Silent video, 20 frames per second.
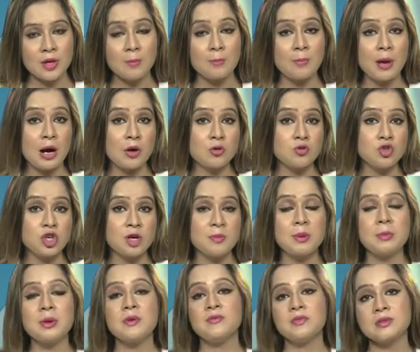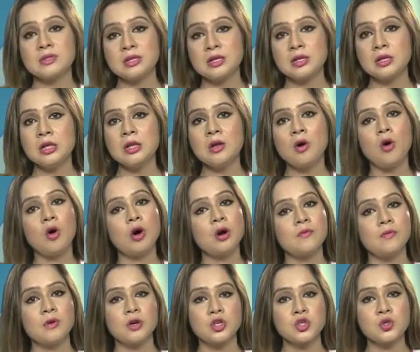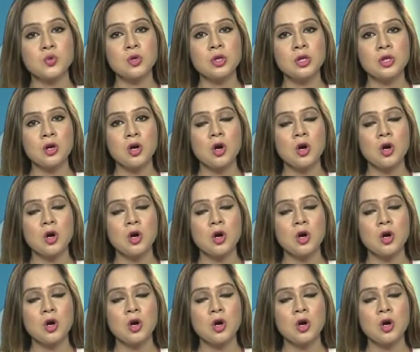Boundary may be physical or virtual.